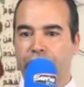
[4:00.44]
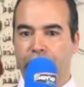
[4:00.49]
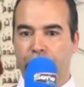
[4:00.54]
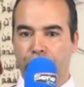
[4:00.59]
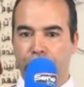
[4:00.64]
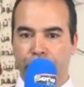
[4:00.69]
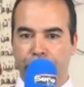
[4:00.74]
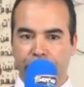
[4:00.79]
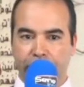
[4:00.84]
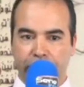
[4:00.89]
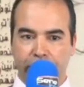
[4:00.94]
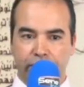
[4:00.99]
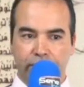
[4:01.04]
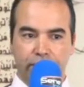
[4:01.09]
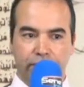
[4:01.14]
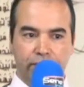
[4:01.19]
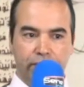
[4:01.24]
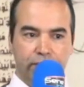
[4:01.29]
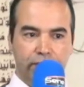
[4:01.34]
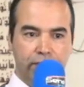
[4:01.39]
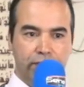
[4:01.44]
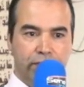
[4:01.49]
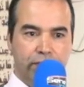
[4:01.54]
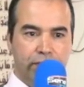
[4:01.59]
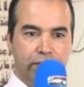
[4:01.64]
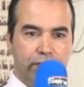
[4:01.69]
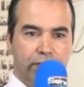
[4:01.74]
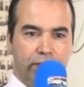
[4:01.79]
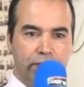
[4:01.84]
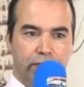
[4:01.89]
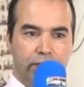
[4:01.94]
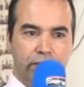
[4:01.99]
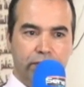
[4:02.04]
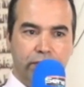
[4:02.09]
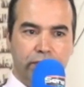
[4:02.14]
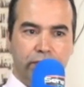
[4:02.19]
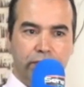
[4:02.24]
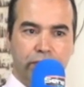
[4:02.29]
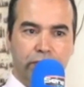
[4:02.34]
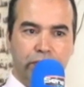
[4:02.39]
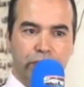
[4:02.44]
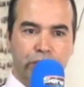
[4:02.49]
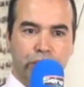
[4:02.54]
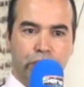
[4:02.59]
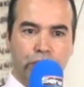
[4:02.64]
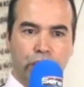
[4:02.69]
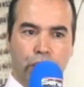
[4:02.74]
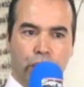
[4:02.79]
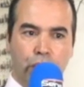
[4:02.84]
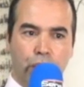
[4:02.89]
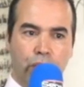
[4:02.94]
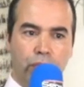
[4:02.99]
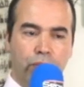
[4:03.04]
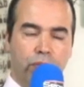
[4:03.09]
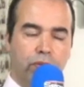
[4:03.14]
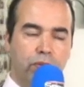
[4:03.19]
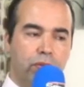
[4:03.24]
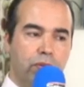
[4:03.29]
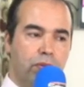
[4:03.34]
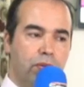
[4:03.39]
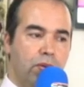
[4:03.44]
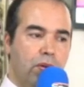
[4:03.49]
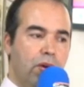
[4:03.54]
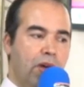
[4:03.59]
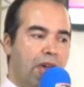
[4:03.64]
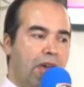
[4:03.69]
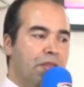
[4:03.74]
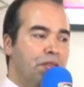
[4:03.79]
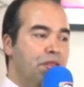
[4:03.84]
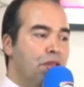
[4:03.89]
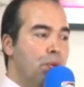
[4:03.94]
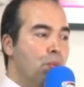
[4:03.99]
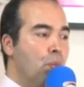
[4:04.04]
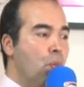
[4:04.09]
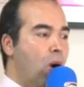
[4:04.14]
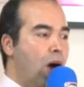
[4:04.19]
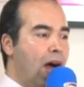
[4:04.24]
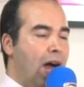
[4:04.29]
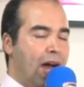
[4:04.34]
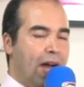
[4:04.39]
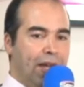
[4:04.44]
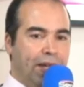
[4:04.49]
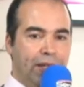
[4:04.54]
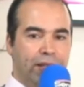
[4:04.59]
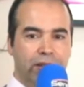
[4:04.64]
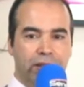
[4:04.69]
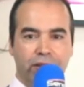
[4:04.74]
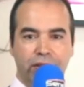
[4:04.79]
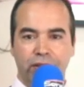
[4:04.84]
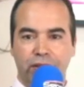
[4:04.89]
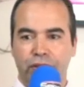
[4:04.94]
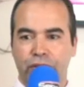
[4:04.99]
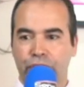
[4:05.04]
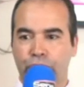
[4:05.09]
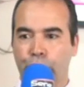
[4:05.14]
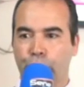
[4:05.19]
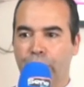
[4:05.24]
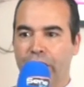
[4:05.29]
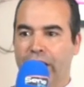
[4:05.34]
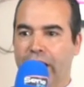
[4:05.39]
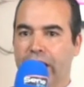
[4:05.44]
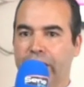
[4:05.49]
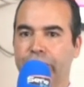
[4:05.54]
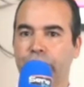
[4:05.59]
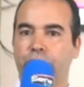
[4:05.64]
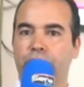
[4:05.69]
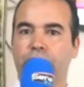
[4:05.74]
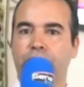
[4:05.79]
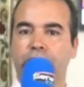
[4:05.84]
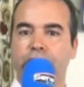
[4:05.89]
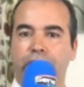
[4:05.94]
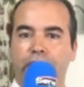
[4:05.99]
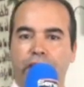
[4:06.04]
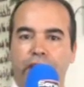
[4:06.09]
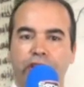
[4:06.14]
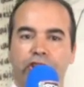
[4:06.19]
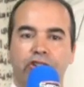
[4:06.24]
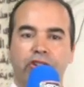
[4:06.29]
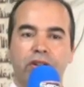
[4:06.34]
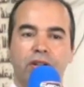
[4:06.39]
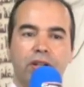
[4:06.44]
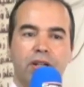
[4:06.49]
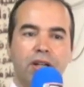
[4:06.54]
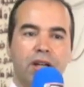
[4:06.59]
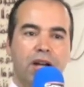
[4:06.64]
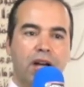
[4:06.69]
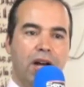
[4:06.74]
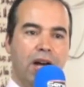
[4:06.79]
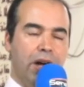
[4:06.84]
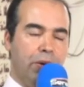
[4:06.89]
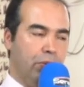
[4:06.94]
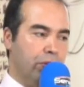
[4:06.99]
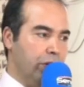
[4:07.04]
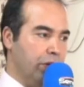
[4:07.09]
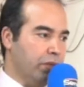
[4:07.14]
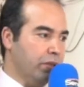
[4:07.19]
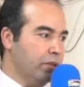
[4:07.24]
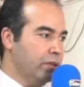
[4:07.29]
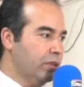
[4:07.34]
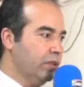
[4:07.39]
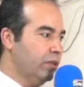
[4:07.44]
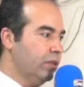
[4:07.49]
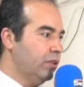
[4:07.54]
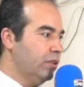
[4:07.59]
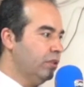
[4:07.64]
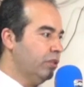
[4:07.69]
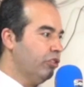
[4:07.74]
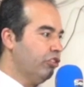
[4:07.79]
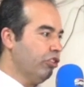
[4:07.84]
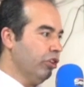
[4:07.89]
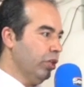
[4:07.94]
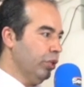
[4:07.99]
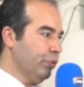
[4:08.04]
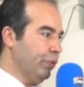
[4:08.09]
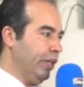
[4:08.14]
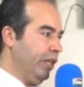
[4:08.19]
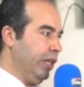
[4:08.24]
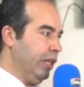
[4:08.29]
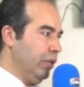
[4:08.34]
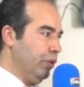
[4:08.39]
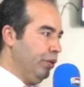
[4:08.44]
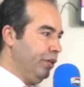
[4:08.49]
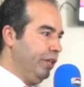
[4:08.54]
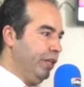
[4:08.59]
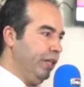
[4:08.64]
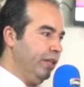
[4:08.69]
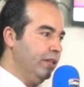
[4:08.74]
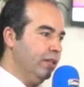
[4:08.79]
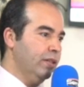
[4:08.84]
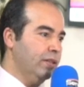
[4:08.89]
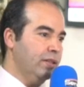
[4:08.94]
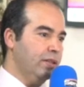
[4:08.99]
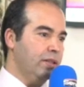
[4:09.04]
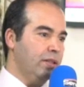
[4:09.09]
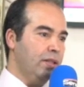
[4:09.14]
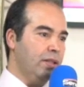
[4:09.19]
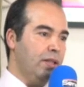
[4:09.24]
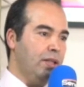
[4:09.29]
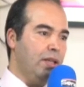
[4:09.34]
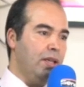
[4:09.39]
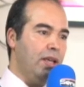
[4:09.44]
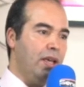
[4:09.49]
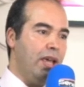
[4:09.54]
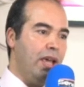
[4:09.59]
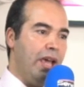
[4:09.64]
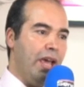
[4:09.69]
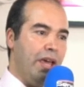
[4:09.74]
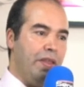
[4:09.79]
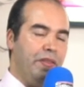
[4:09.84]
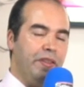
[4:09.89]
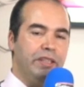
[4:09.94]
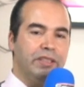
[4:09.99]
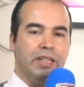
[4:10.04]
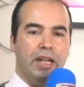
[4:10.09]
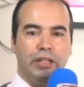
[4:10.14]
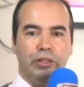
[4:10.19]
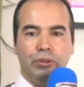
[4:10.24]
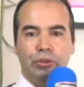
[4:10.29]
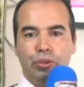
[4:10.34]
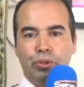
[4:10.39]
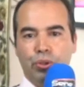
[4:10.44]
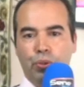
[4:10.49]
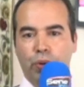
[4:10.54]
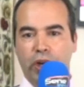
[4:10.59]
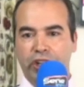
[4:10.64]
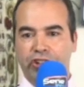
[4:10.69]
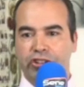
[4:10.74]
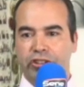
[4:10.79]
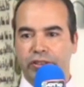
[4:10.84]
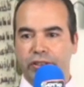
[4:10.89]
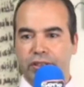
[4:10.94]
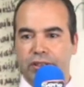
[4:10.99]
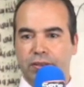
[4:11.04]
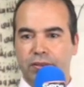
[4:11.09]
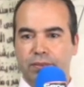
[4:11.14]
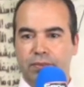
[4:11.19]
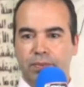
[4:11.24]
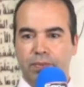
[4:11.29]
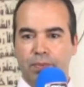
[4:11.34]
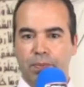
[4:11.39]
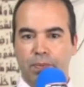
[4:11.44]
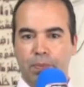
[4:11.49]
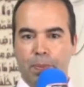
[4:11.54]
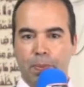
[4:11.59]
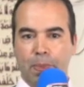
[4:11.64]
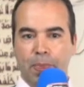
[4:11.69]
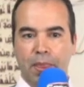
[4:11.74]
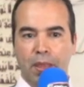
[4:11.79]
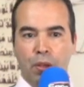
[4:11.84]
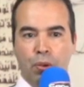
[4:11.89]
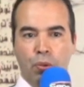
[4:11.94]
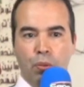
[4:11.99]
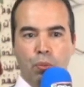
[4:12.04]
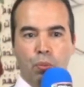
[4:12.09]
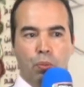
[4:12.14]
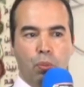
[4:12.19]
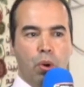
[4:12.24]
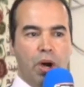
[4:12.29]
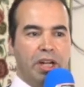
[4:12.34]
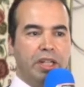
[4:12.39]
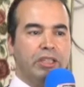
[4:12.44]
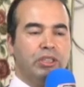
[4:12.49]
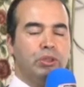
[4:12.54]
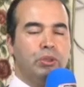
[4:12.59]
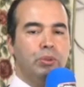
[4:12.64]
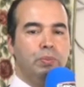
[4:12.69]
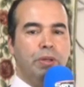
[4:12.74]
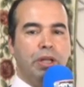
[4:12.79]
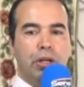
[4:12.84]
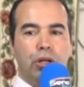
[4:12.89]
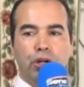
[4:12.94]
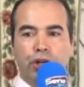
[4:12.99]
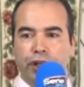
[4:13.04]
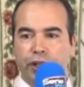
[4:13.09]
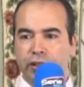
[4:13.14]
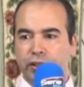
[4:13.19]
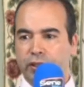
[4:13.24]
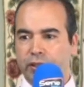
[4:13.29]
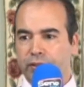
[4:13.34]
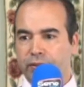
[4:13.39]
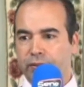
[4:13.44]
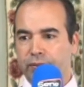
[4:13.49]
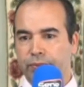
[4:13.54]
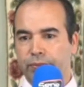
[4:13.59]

in learning? So, and then why do we have to engage our children in learning? And these are the two questions. What is to be learned?